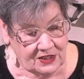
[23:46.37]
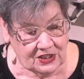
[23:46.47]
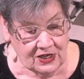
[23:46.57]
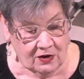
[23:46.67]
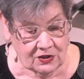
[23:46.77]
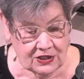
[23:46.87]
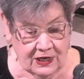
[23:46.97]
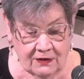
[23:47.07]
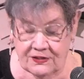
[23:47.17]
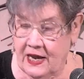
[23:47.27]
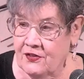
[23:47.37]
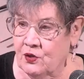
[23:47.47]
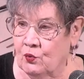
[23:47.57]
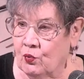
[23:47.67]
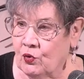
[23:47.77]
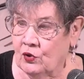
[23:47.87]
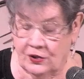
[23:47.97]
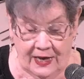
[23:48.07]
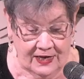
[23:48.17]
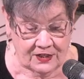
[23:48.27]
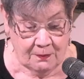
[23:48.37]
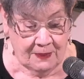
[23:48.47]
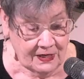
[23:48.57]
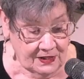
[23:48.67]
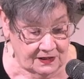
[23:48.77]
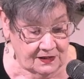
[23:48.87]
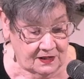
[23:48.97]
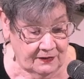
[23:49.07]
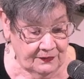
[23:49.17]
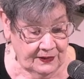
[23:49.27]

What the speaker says: to see ourselves and the world as abundant.